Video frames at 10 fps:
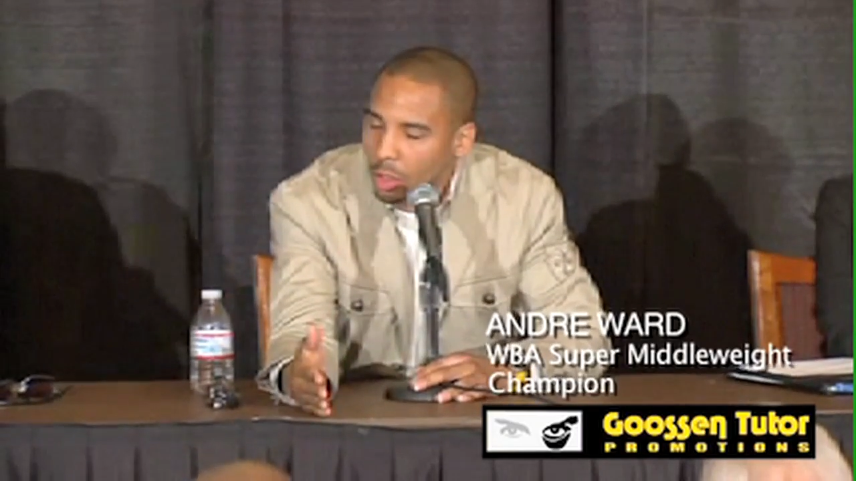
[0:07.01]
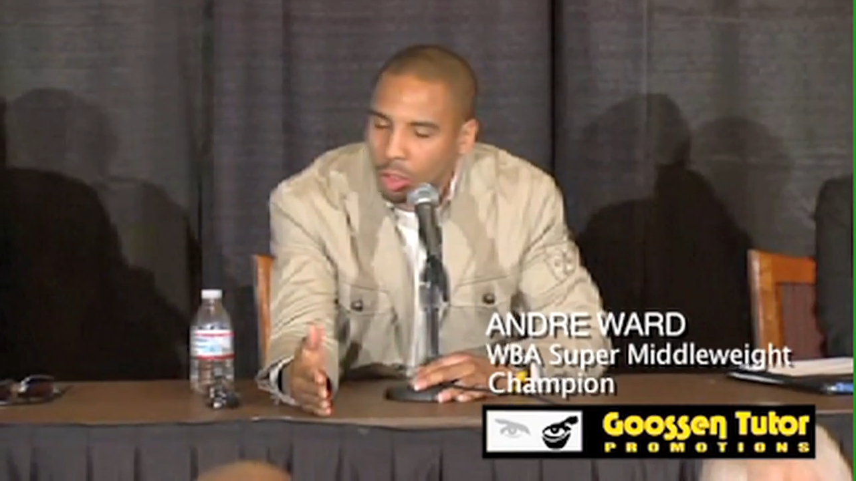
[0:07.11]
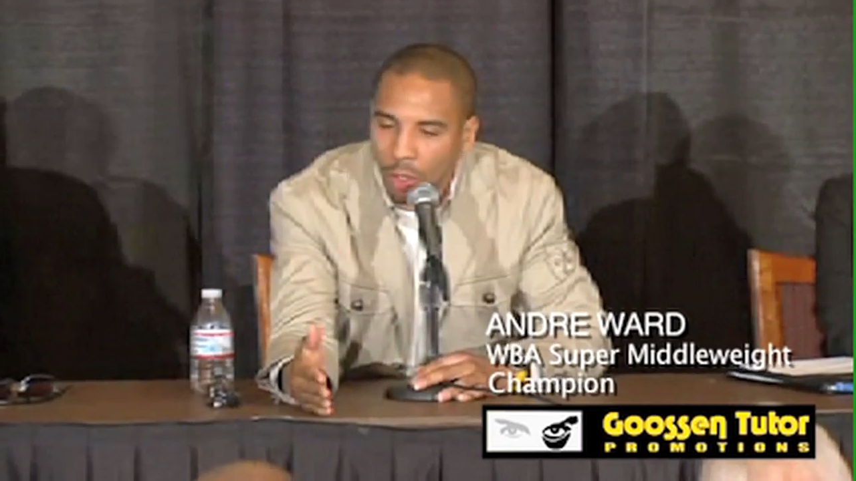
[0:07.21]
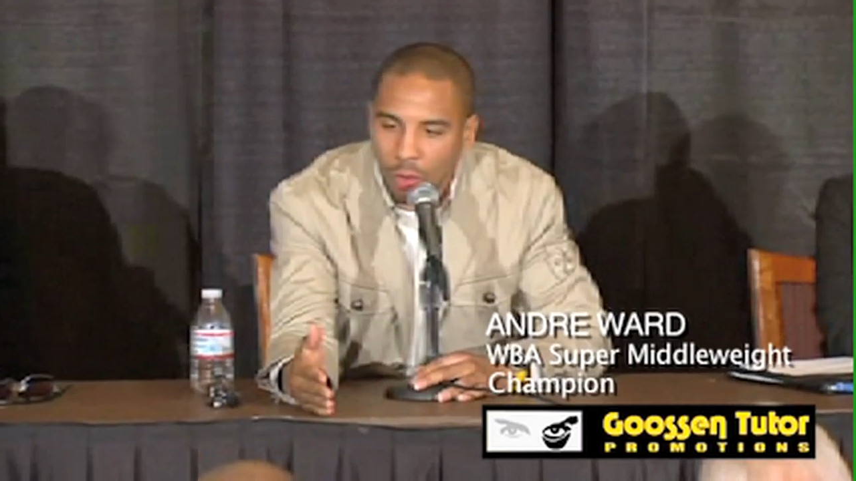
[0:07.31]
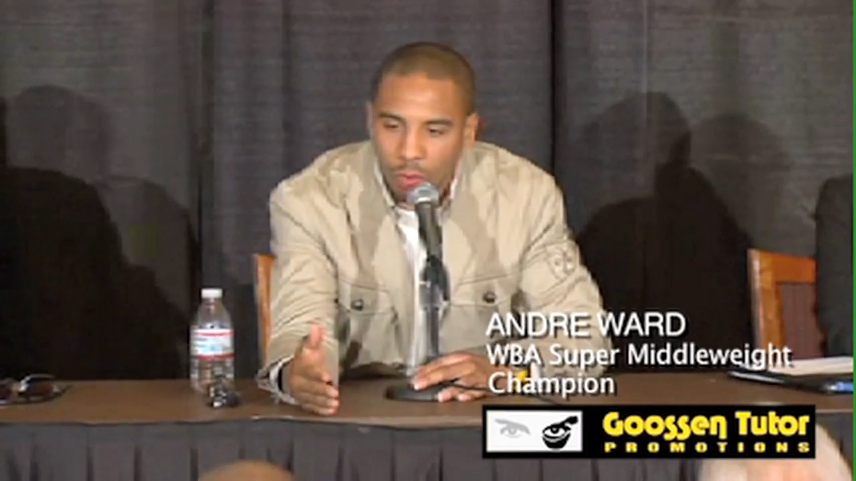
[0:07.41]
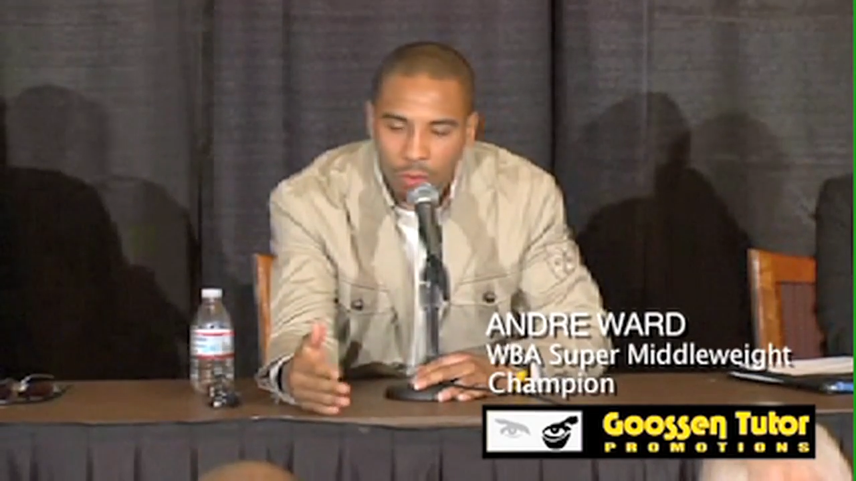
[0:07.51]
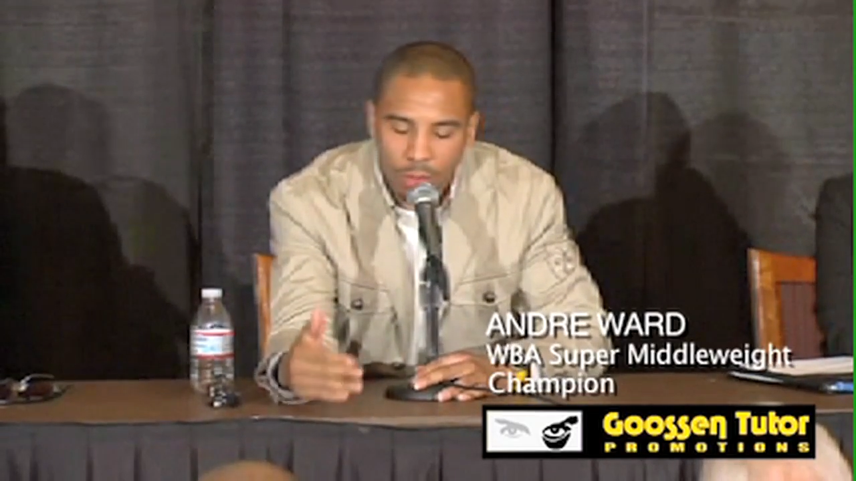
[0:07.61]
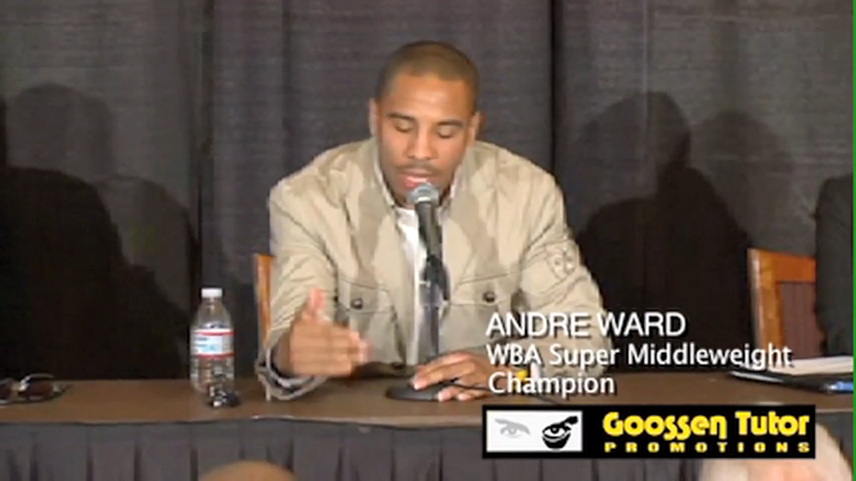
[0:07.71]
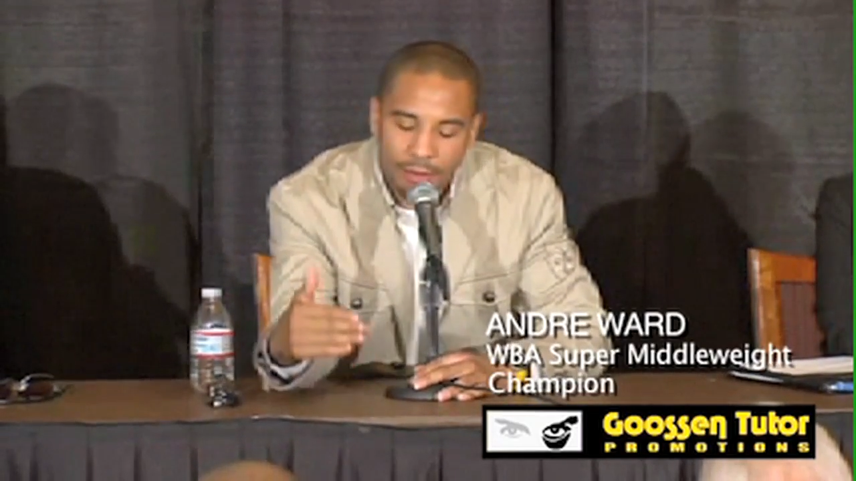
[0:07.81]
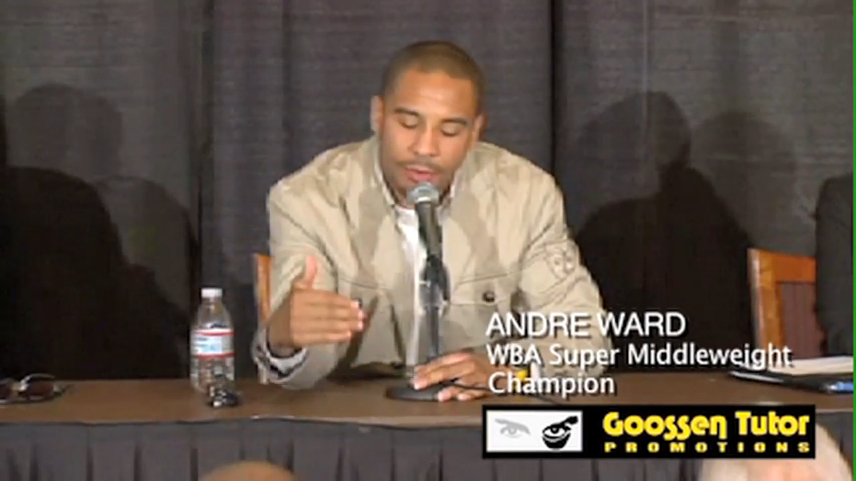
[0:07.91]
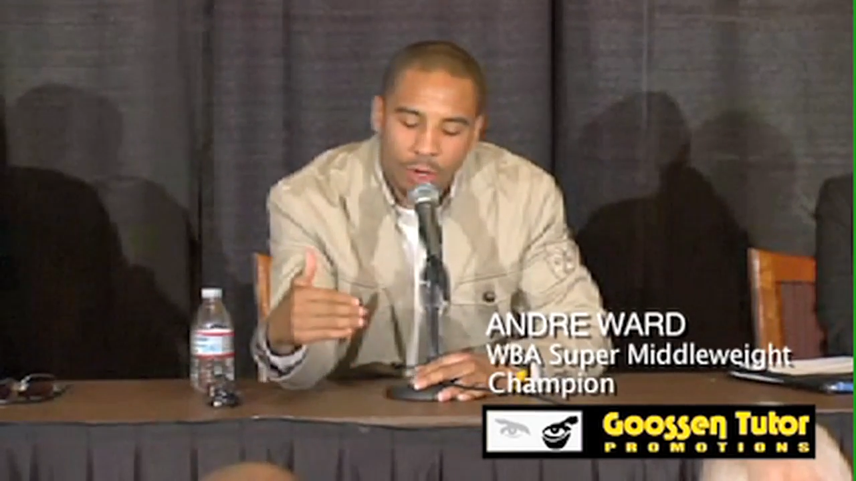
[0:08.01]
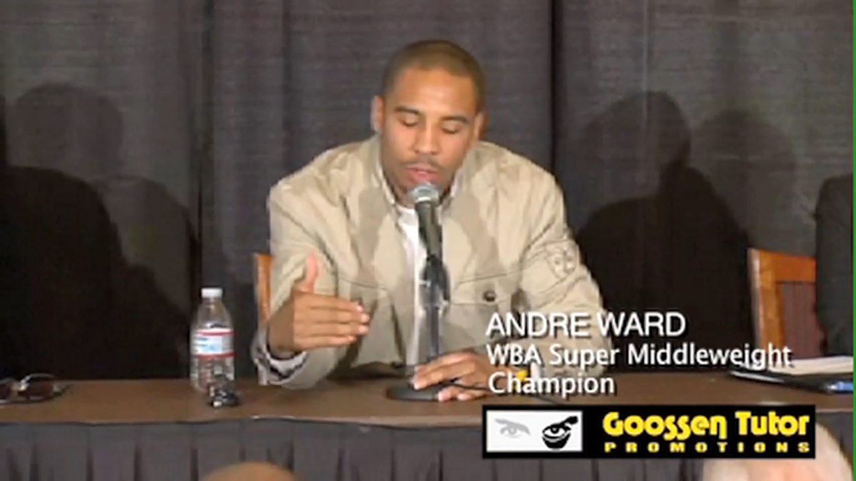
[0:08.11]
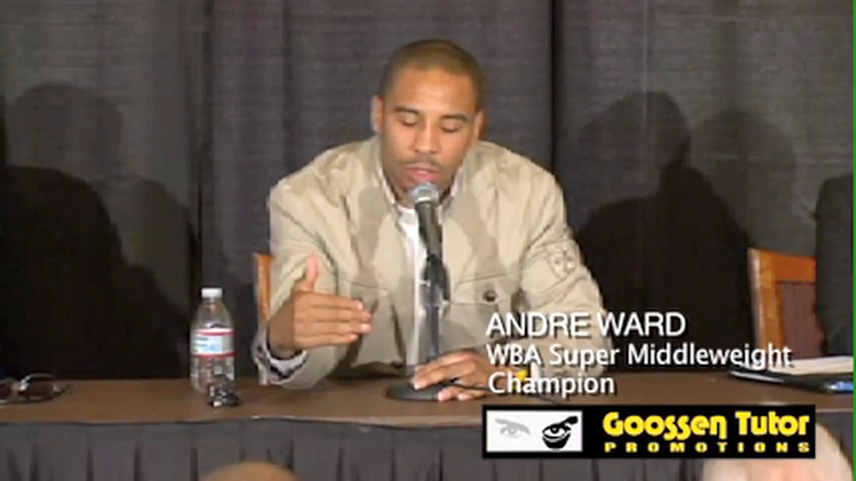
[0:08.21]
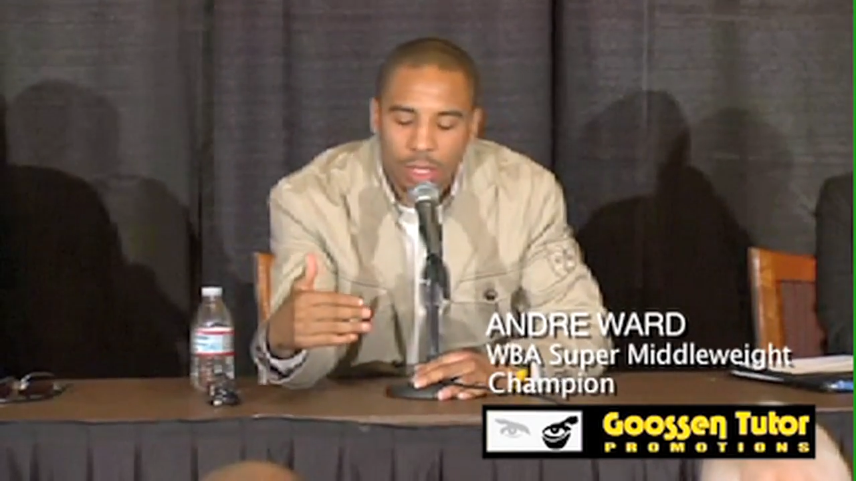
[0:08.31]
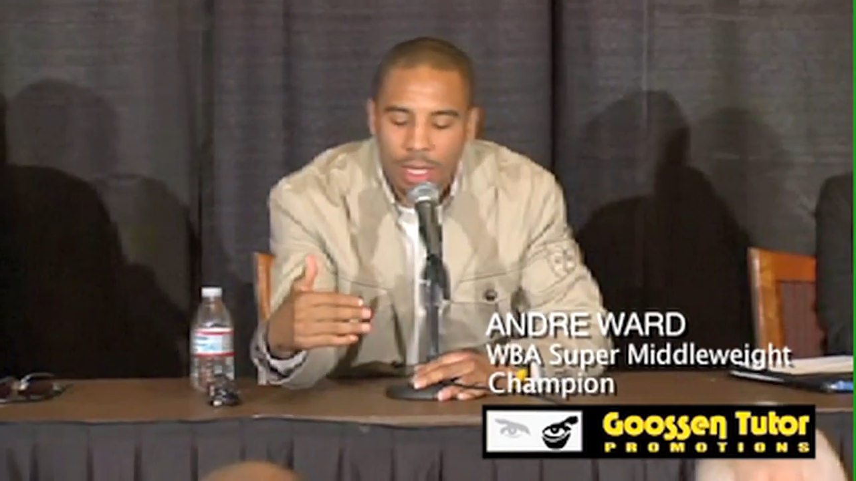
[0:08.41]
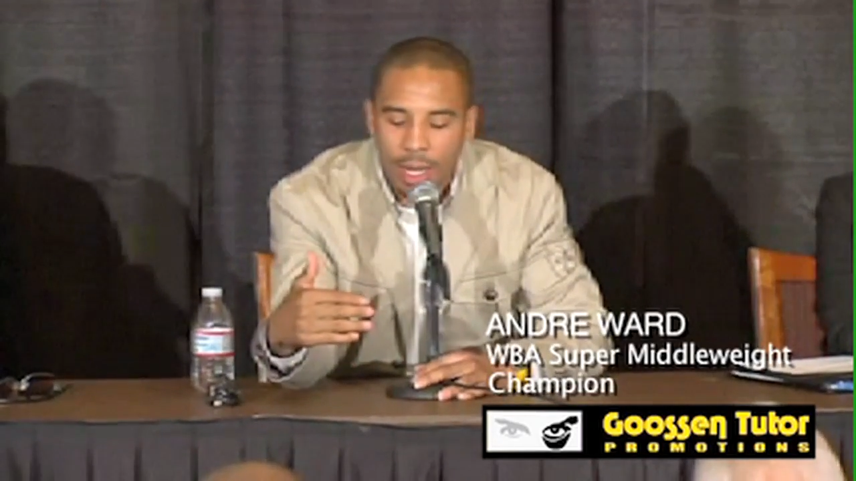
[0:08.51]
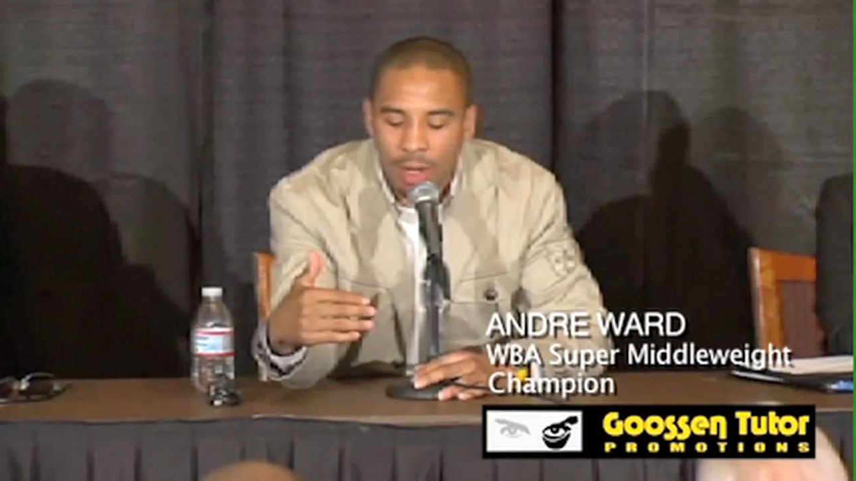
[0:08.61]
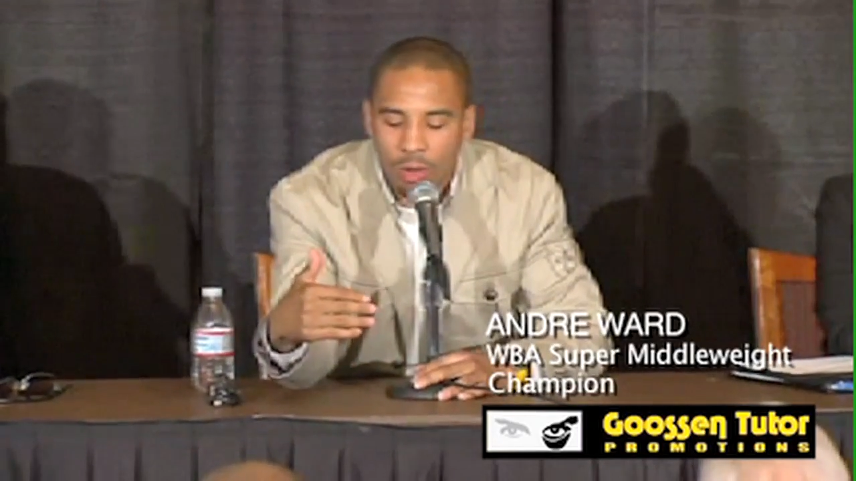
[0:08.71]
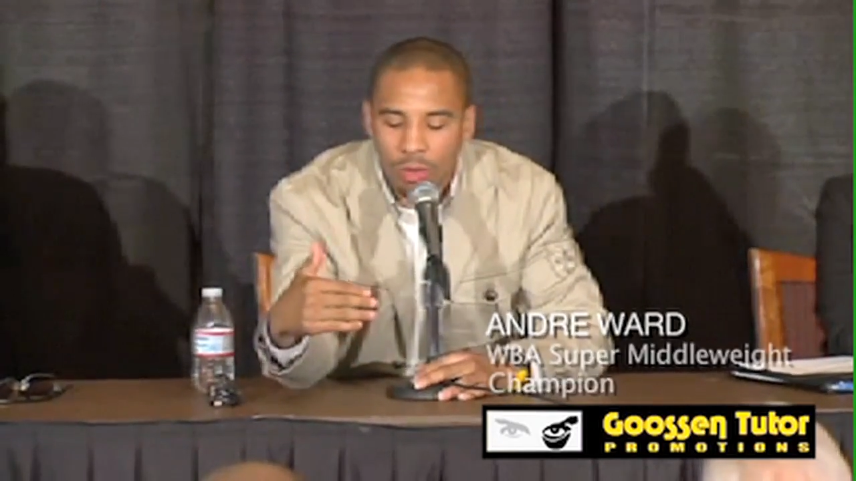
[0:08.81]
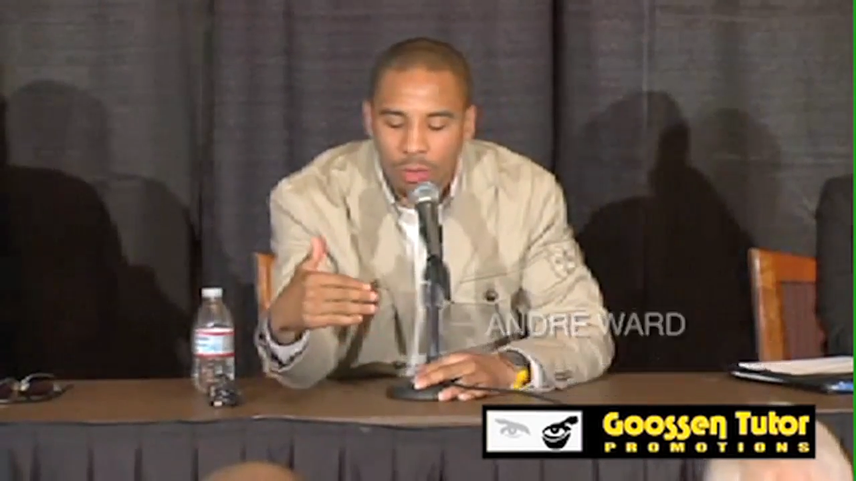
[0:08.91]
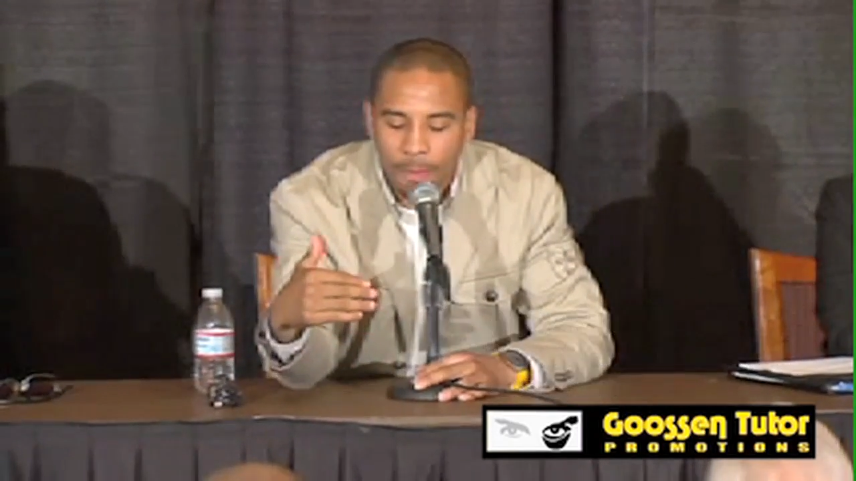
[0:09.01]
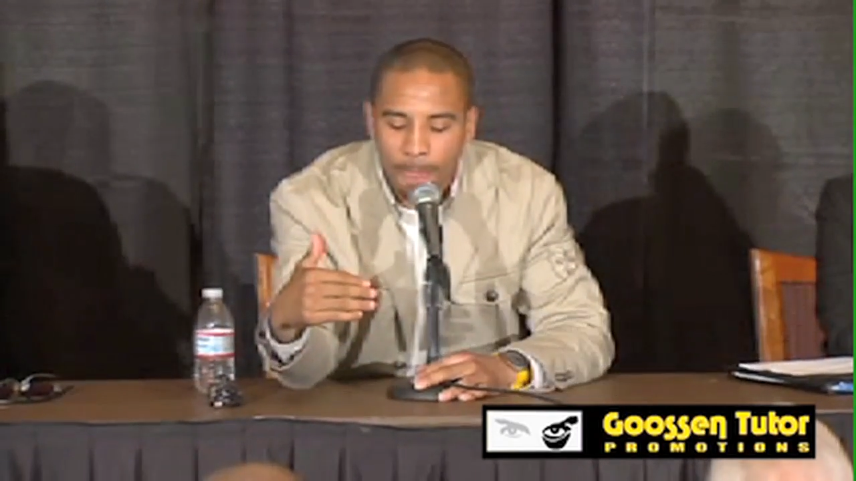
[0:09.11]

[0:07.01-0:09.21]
So like Verge said, I don't